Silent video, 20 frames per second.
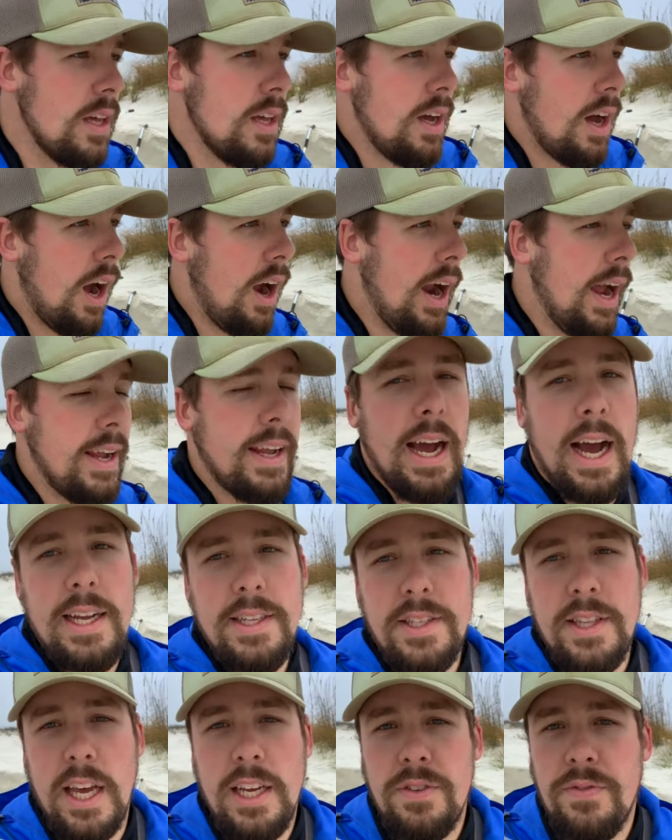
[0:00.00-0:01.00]
All right, guys,
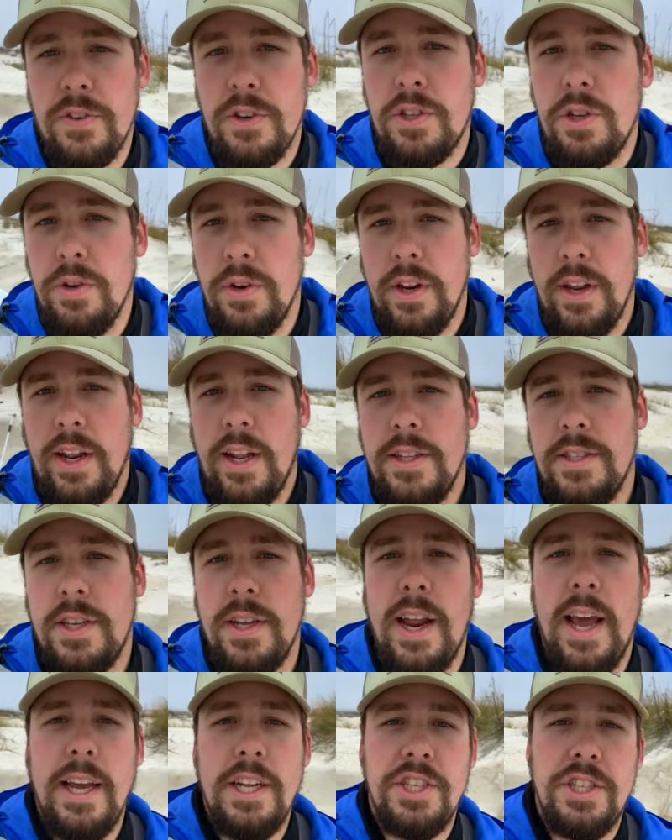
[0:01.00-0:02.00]
thanks for tuning in
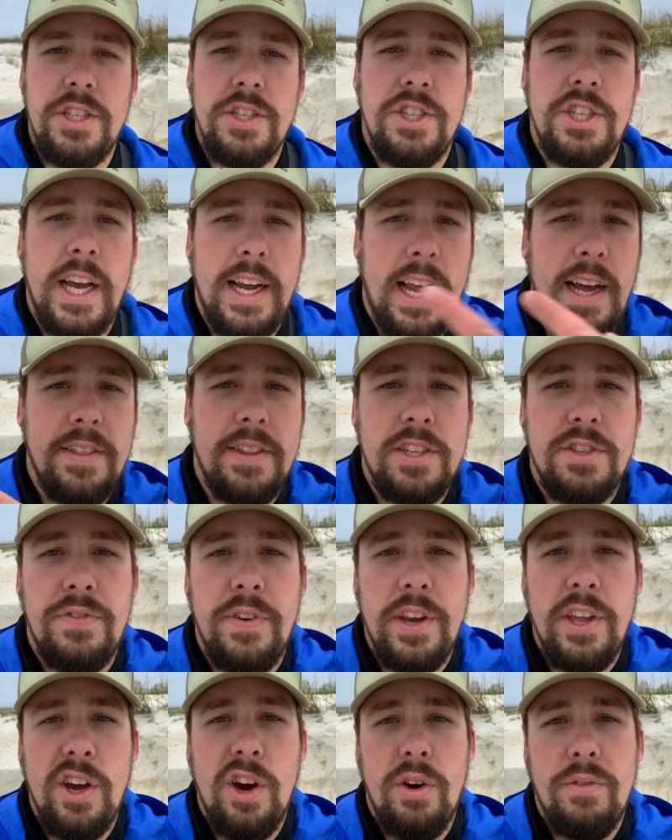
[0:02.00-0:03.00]
today. Check out this
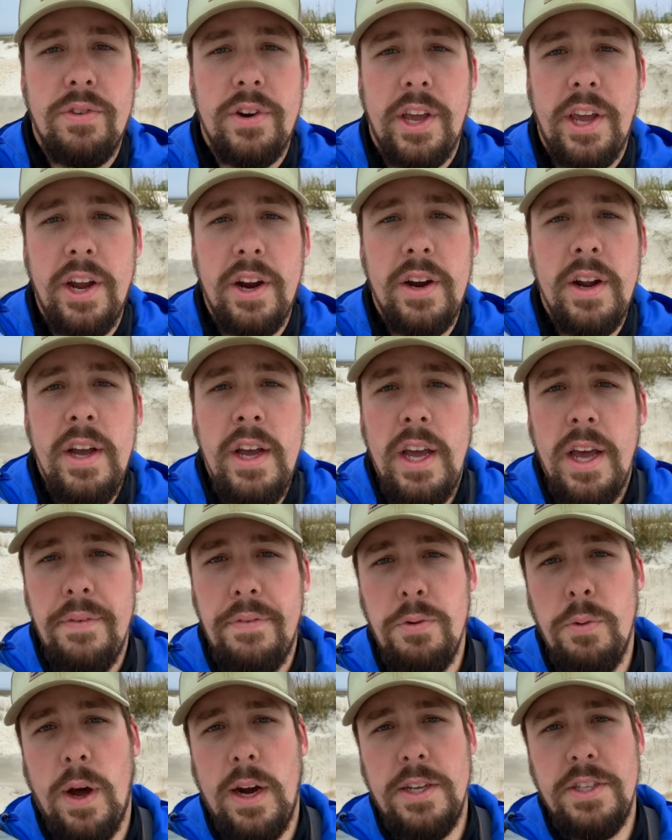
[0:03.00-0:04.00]
video over here if
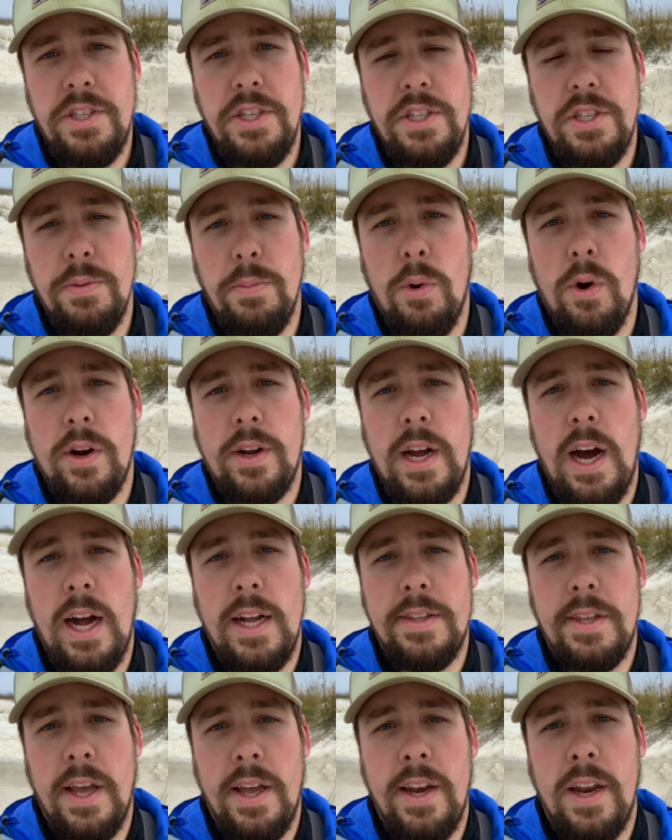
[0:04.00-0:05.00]
you want to see some more
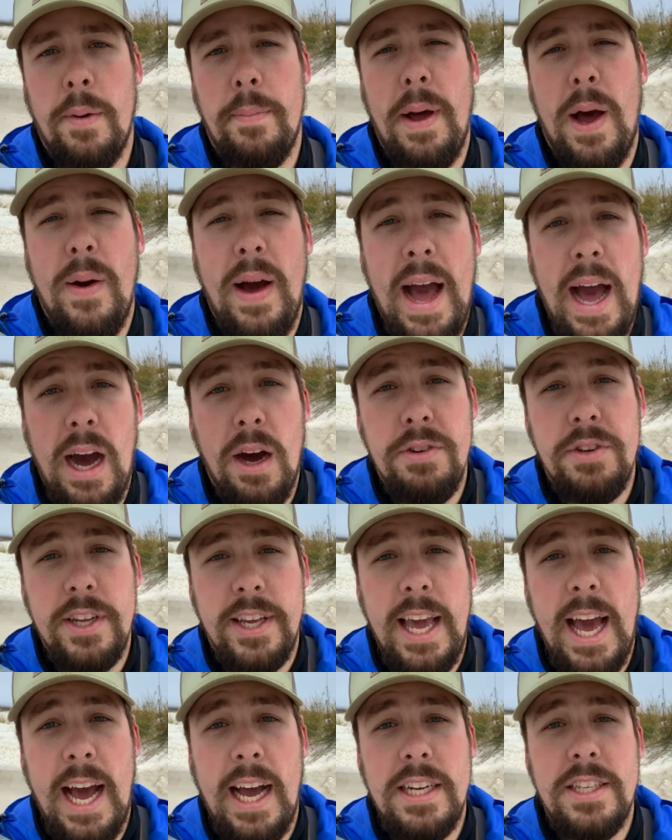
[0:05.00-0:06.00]
content about how to
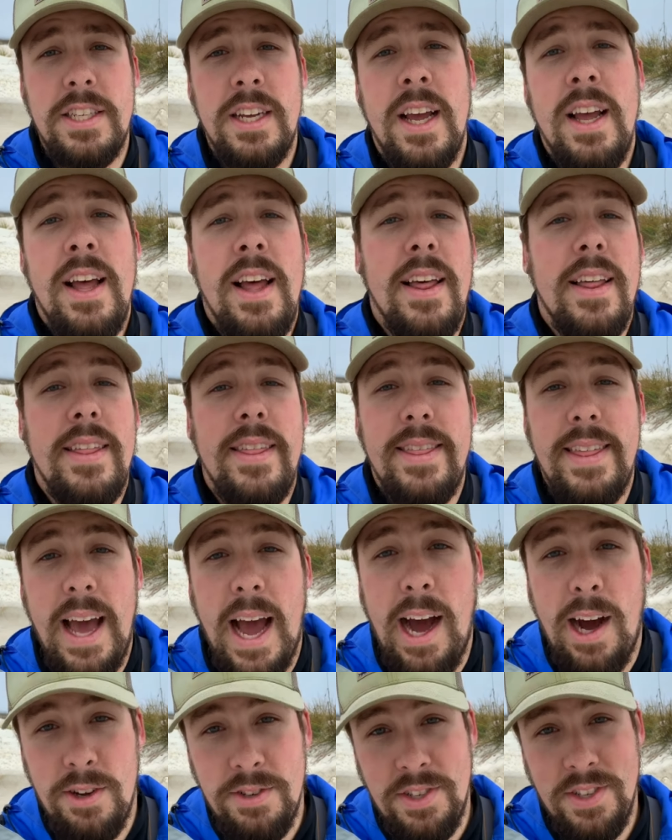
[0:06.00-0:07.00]
catch
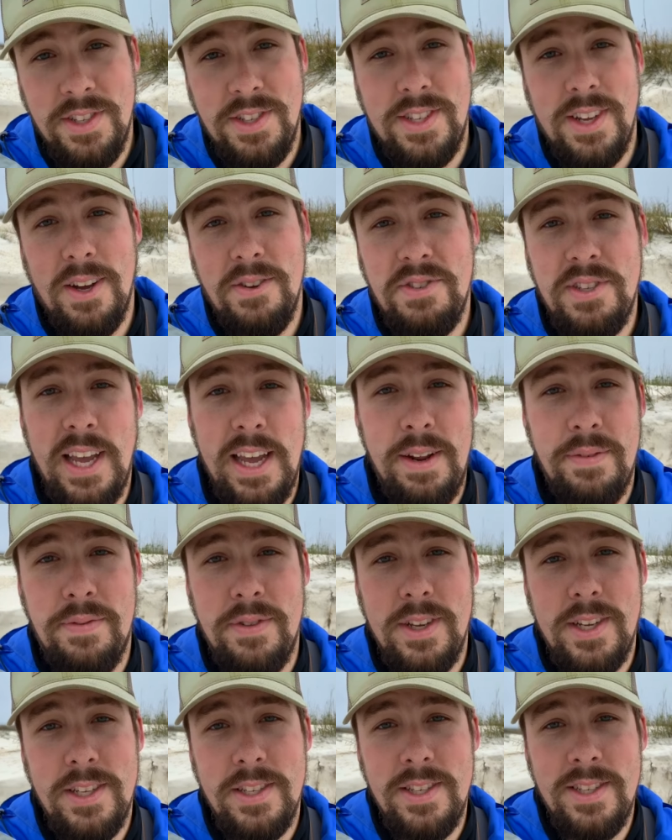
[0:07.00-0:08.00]
thousands of sand
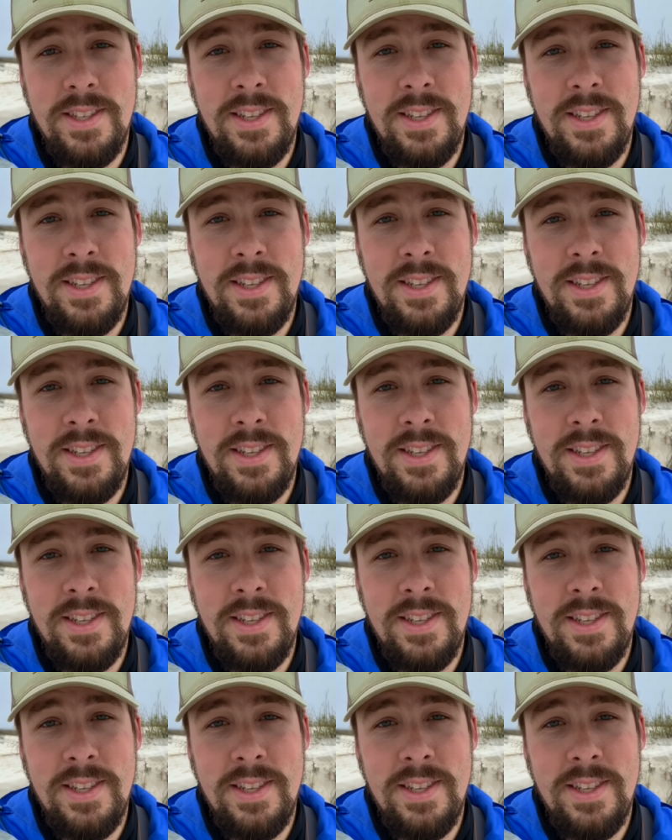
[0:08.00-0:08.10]
fleas.